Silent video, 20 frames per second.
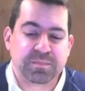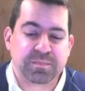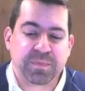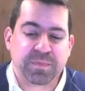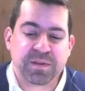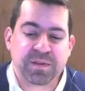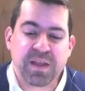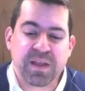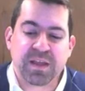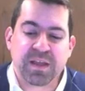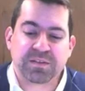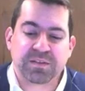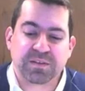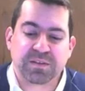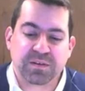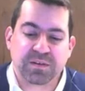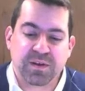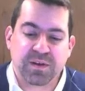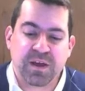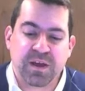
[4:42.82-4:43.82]
but not
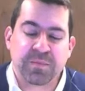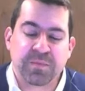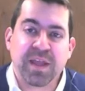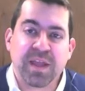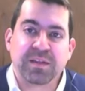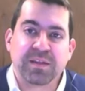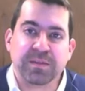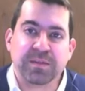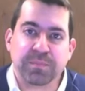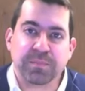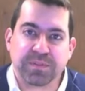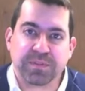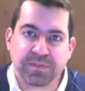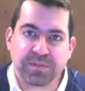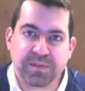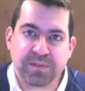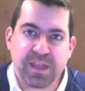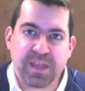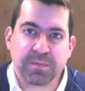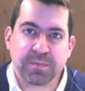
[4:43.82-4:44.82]
to automatically put
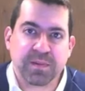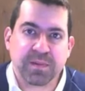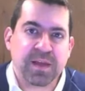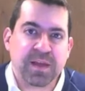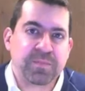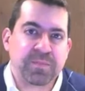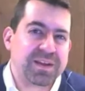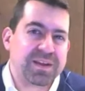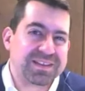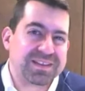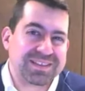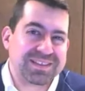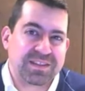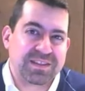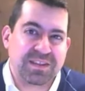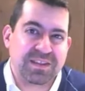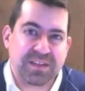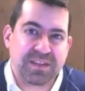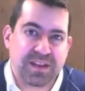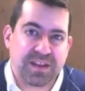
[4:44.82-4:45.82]
the label on, because I
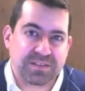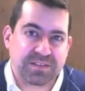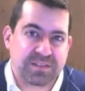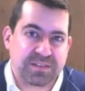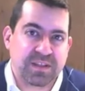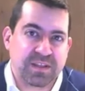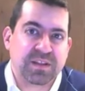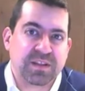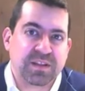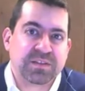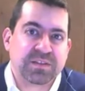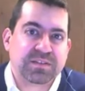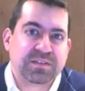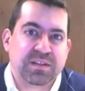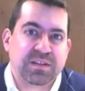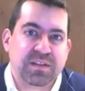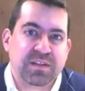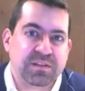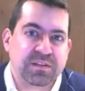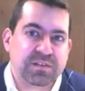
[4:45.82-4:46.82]
think that has a
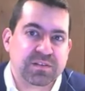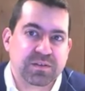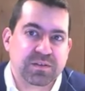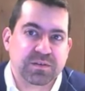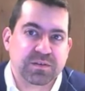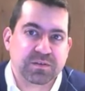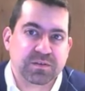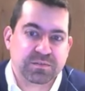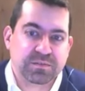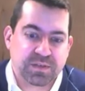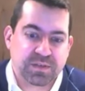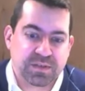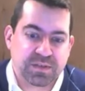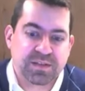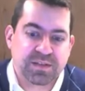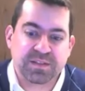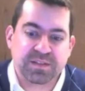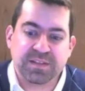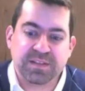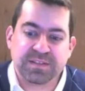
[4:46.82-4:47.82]
tendency then to,
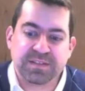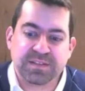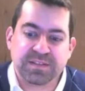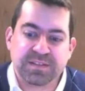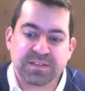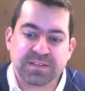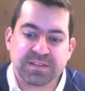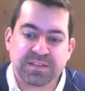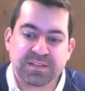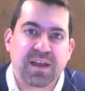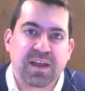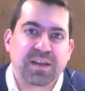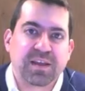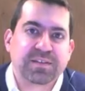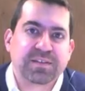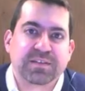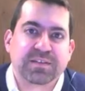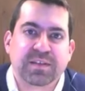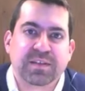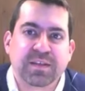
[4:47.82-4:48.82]
again,
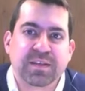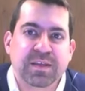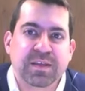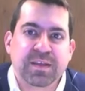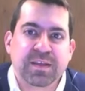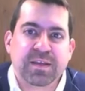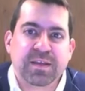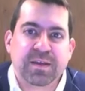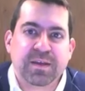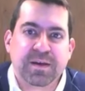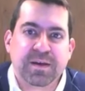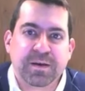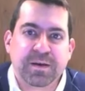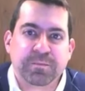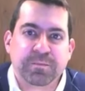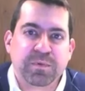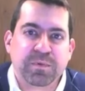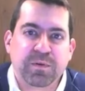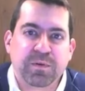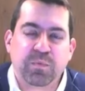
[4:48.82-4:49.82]
desensitize
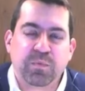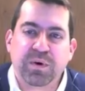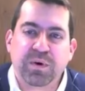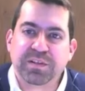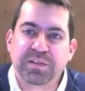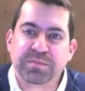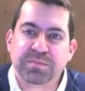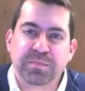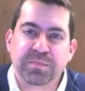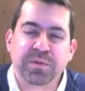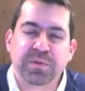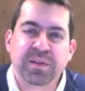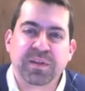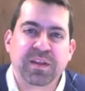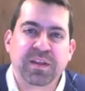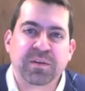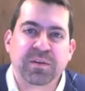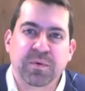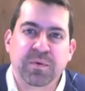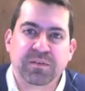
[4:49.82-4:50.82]
of what is
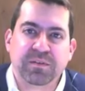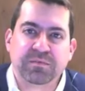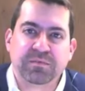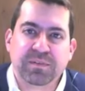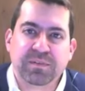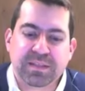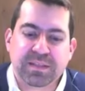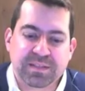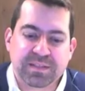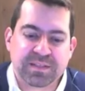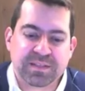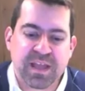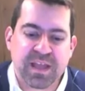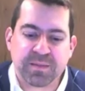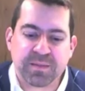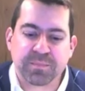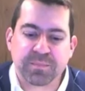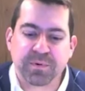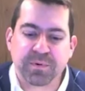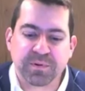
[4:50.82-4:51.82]
bullying and what is
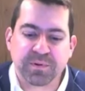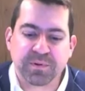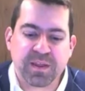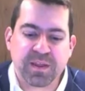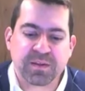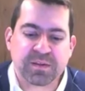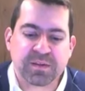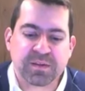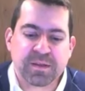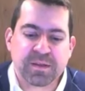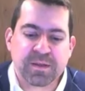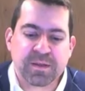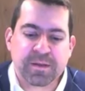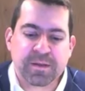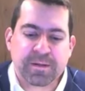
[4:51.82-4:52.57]
not bullying.